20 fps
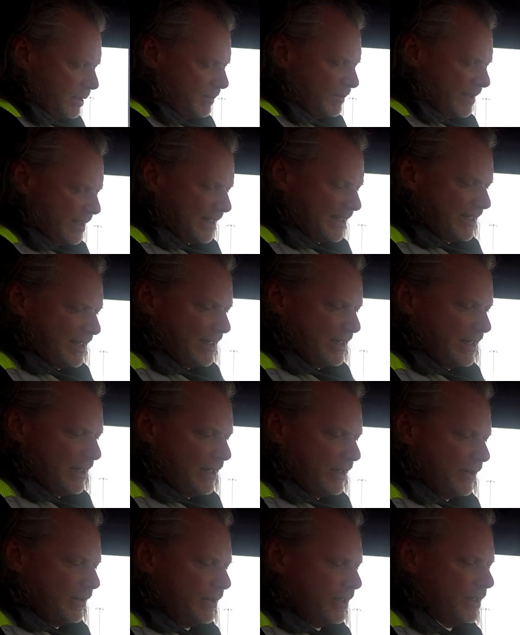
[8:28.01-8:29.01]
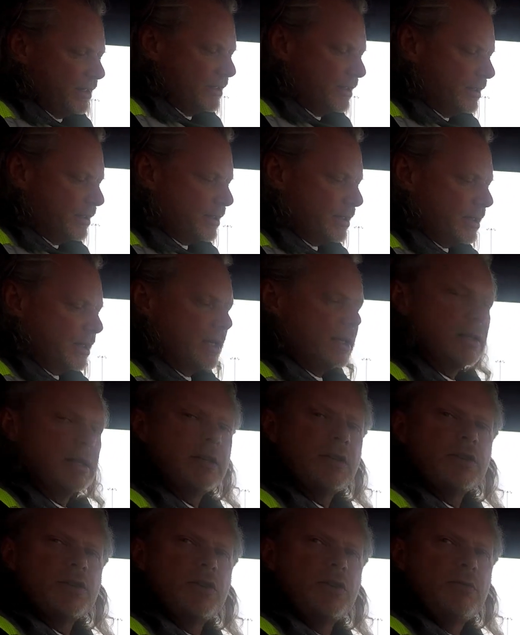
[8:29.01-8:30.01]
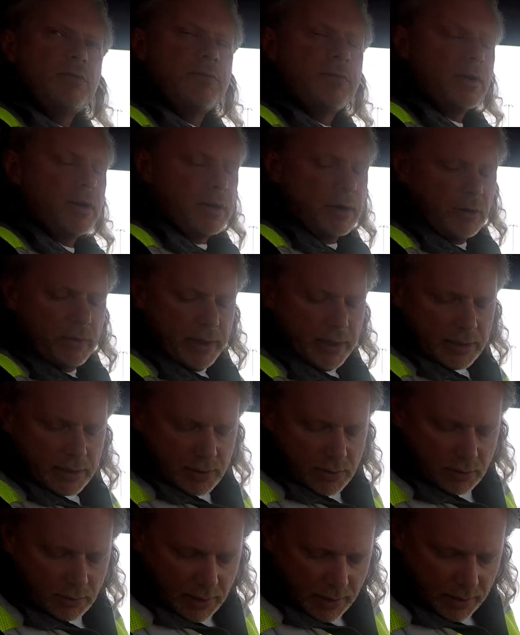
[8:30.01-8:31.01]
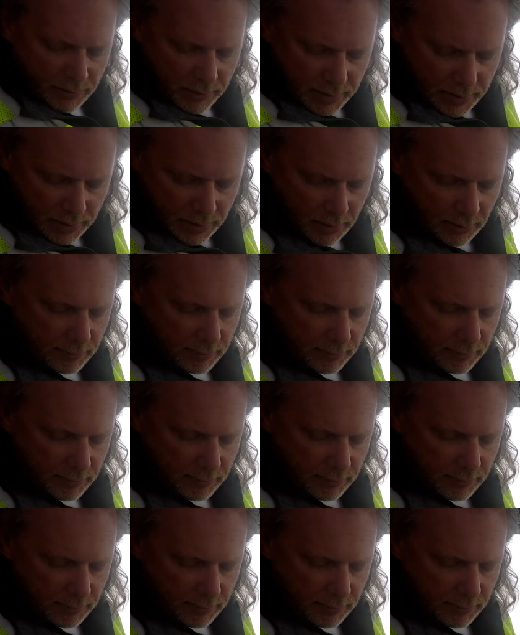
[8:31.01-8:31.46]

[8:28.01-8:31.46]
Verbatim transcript: my seat here is a little too far away, so I want to go